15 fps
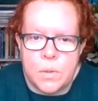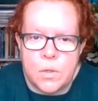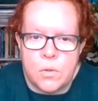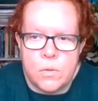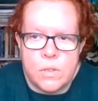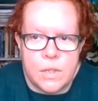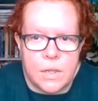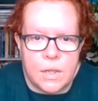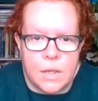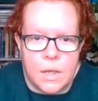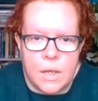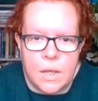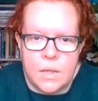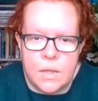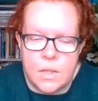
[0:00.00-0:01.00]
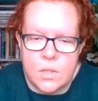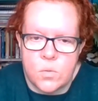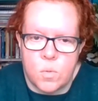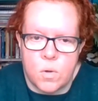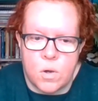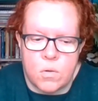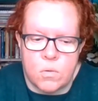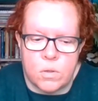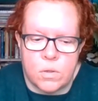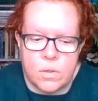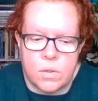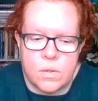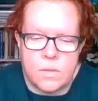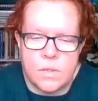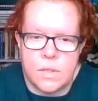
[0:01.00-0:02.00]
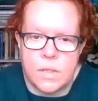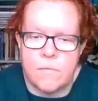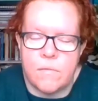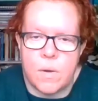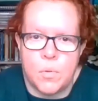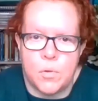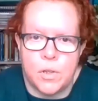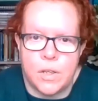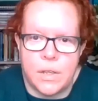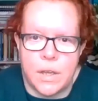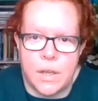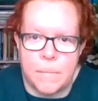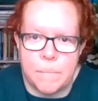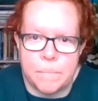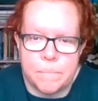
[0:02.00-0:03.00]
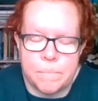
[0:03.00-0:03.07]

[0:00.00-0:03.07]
beauty in this world to give up on it yet.